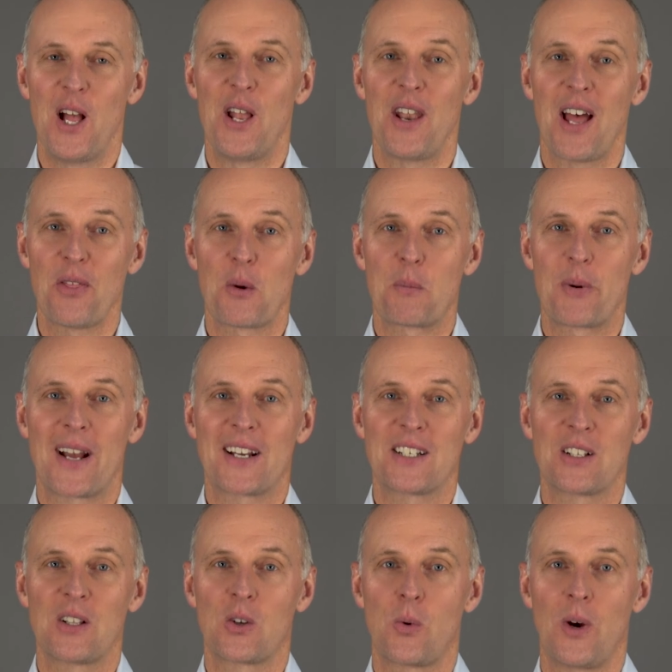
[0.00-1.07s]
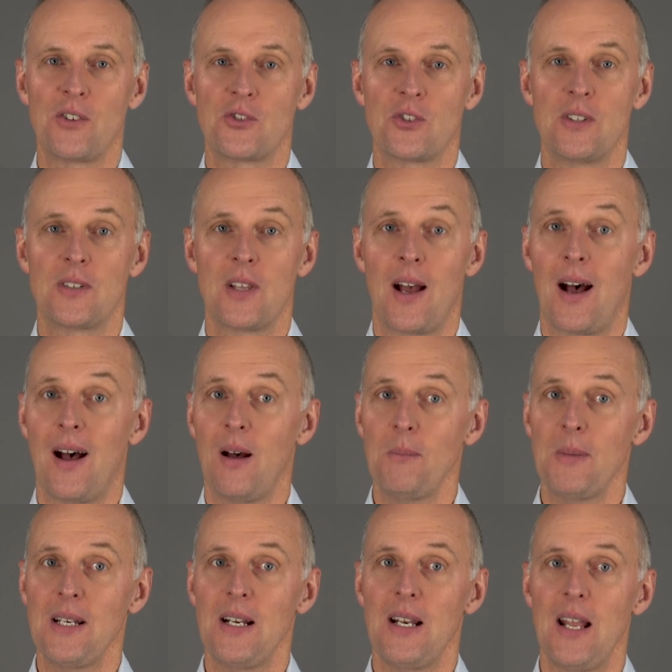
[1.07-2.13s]
Another practical question is how
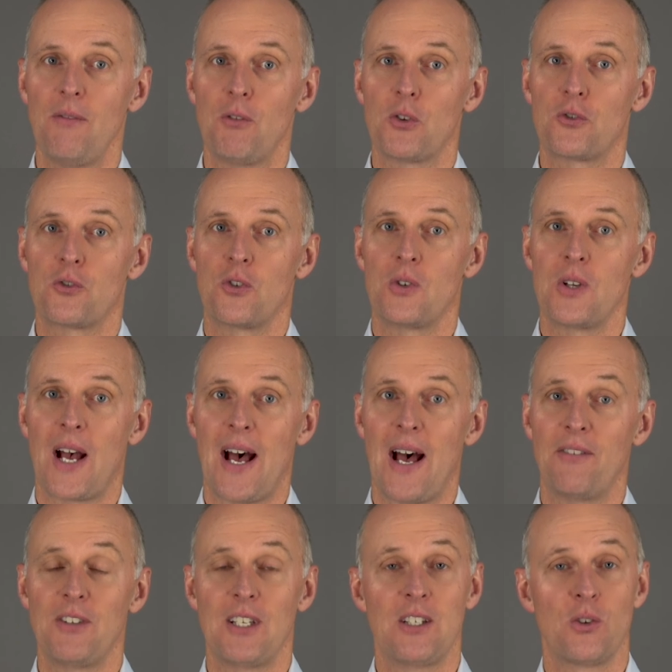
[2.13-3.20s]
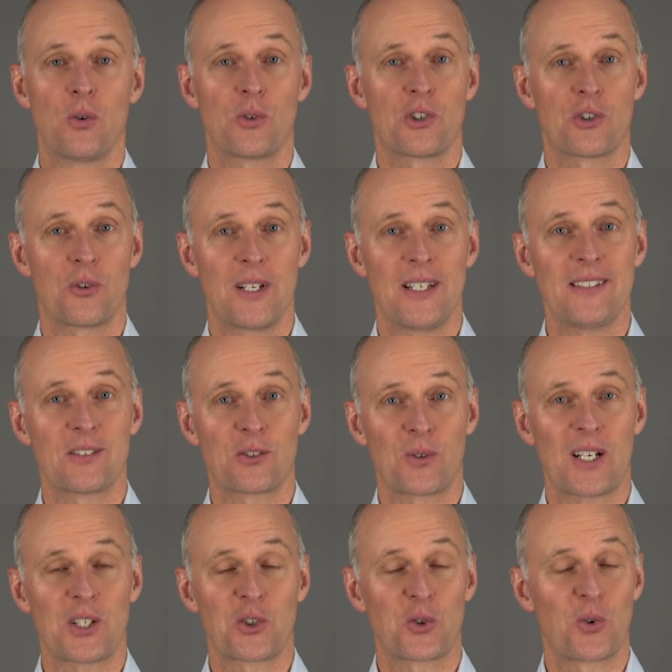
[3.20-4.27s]
many levels should you have in your tree
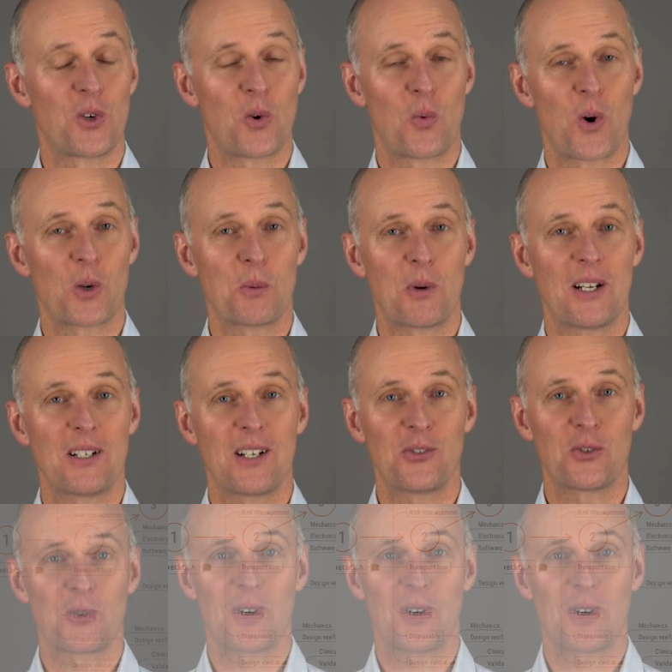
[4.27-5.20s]
structure or your work breakdown